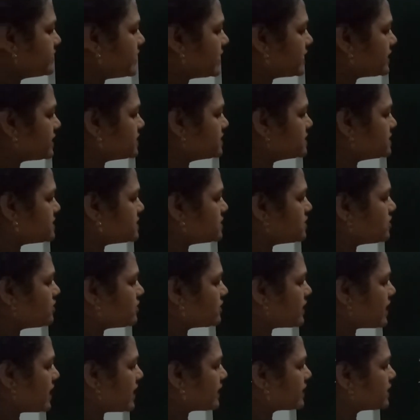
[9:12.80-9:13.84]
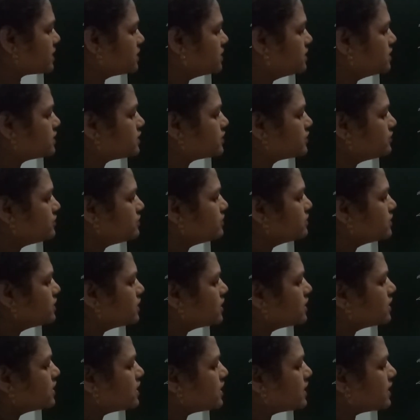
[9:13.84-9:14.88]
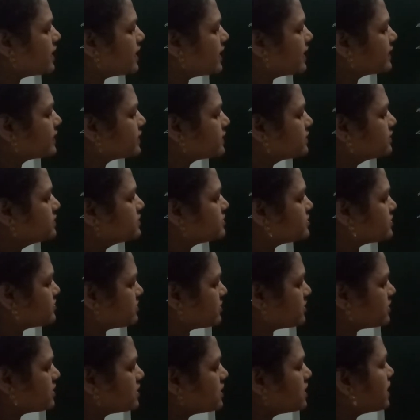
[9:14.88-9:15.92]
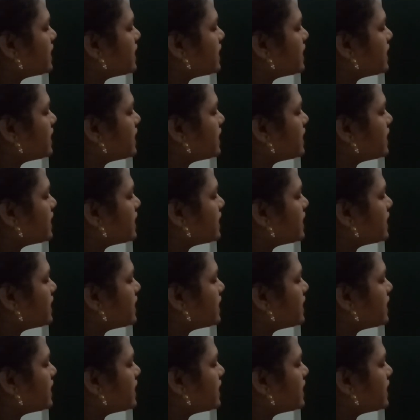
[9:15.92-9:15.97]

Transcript: That is your angle 2, angle 3.